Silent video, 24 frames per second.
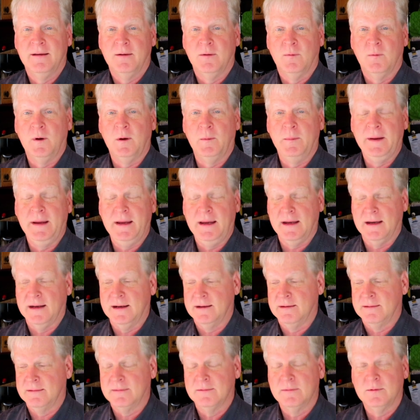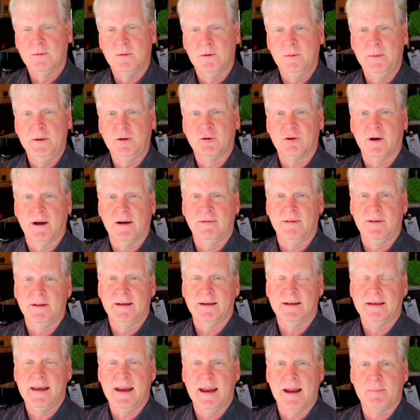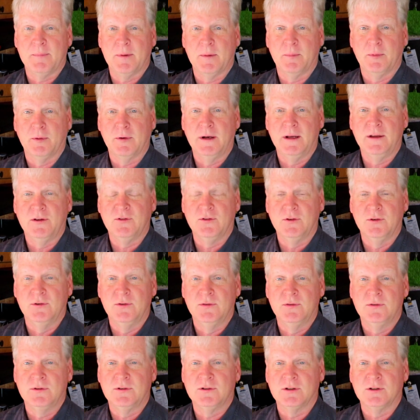We'll be traveling to Tampa pretty soon,